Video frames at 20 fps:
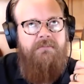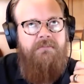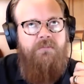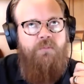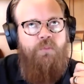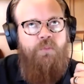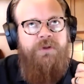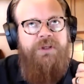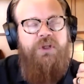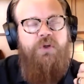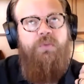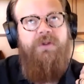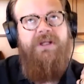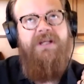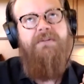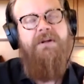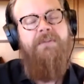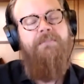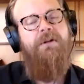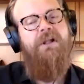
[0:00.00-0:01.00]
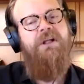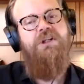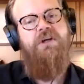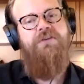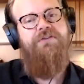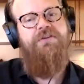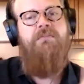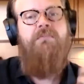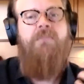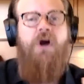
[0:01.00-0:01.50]
when you read people like
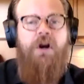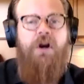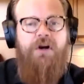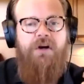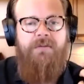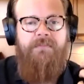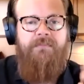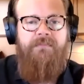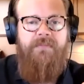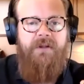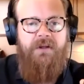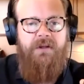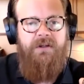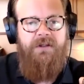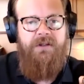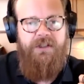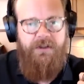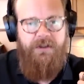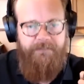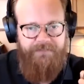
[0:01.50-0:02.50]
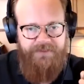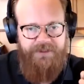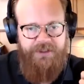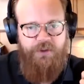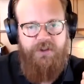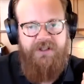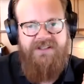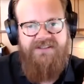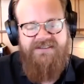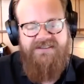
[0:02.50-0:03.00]
Justin Martyr,
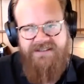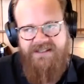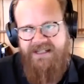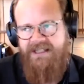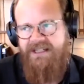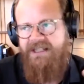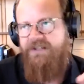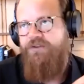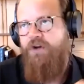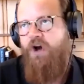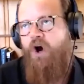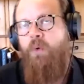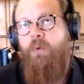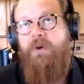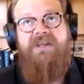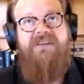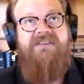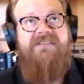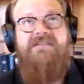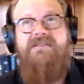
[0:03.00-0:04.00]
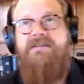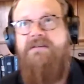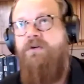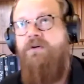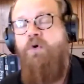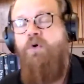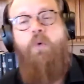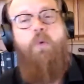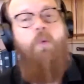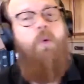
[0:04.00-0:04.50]
you can see he's always
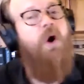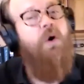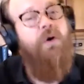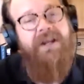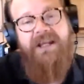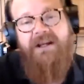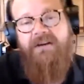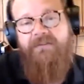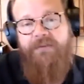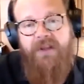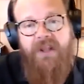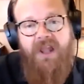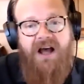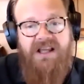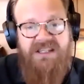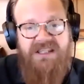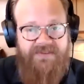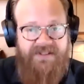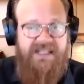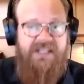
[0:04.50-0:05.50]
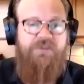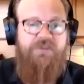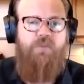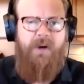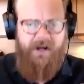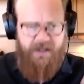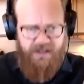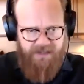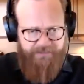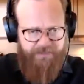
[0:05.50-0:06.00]
quoting philosophy. He's
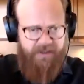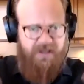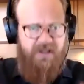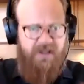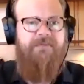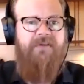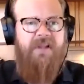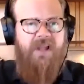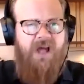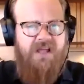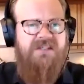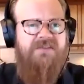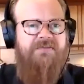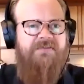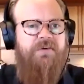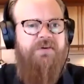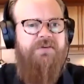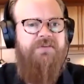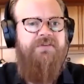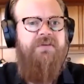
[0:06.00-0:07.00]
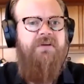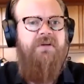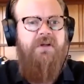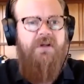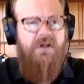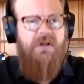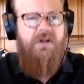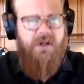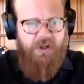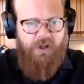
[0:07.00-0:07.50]
wearing the philosopher's
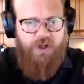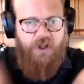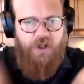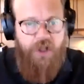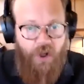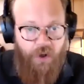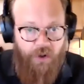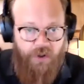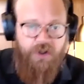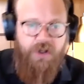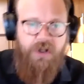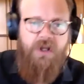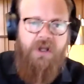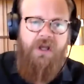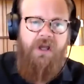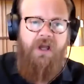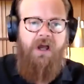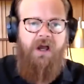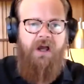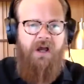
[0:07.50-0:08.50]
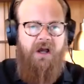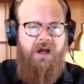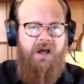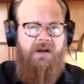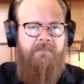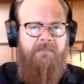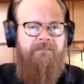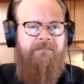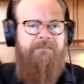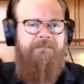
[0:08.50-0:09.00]
cloak.
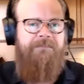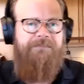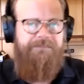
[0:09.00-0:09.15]
But